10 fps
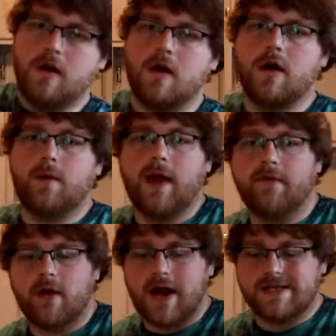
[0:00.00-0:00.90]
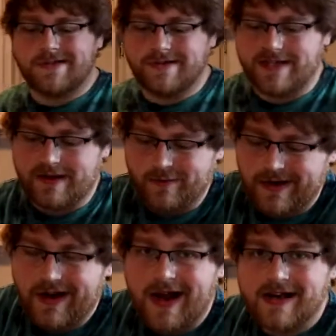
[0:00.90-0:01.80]
Alright, we have our ice in our tin. We
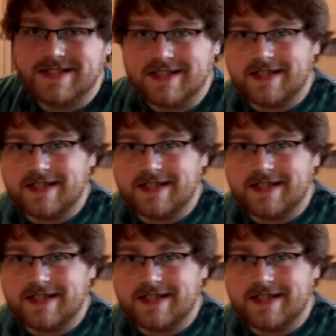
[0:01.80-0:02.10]
need to ice the